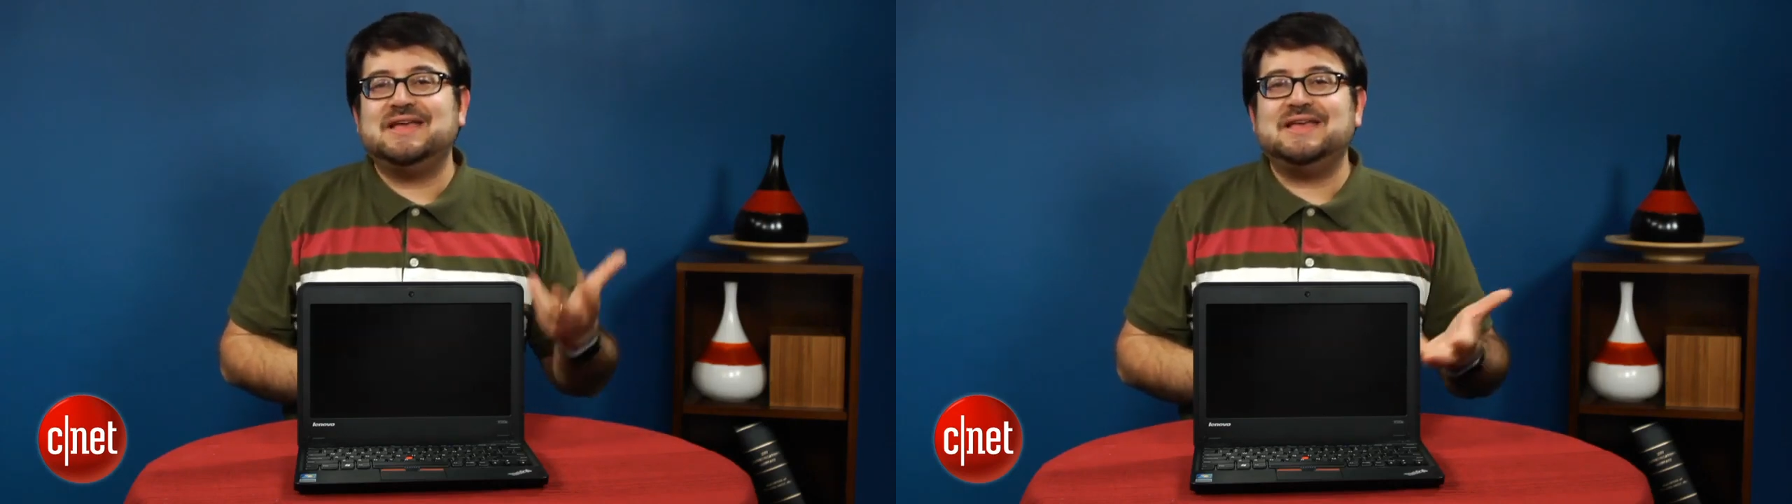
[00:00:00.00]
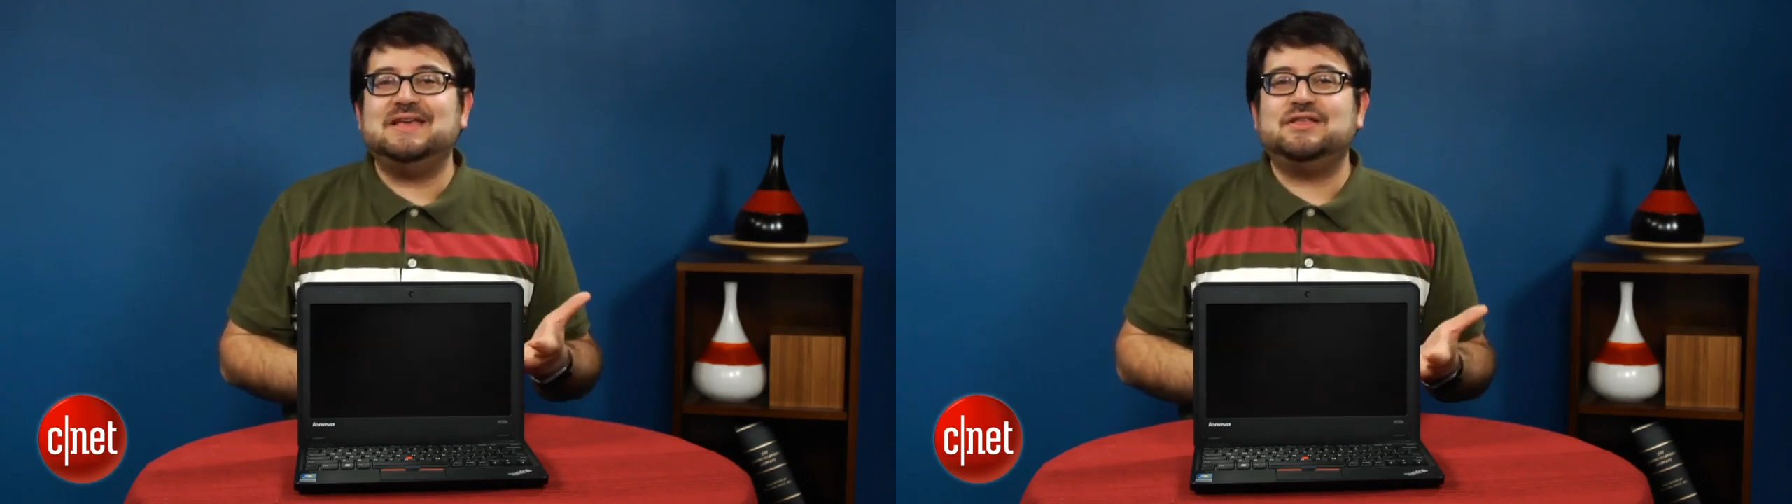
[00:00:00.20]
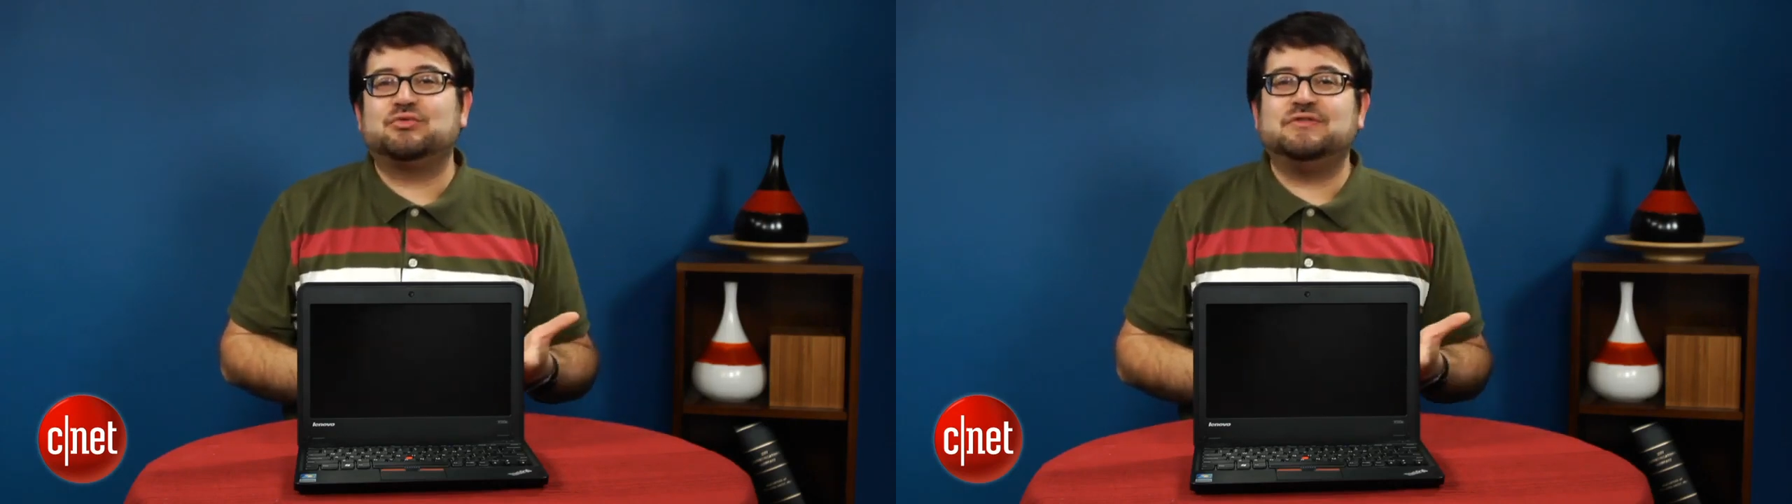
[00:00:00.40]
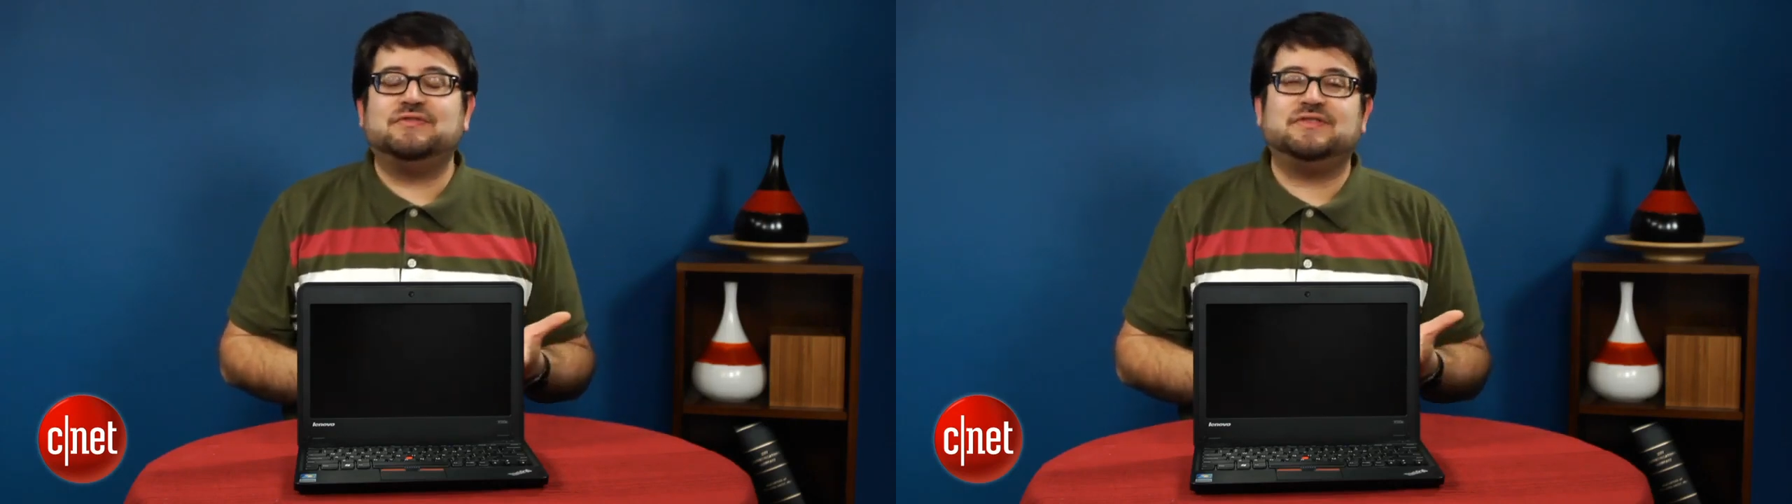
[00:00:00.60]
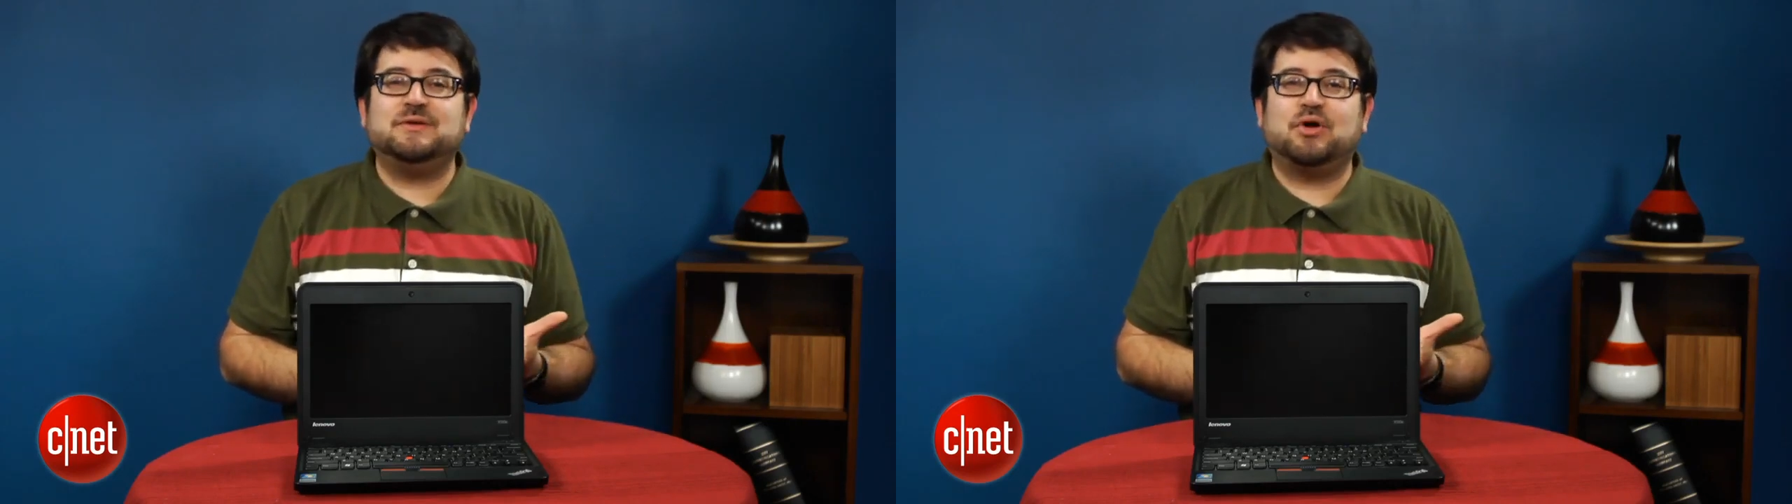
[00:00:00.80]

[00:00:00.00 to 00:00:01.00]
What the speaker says: E350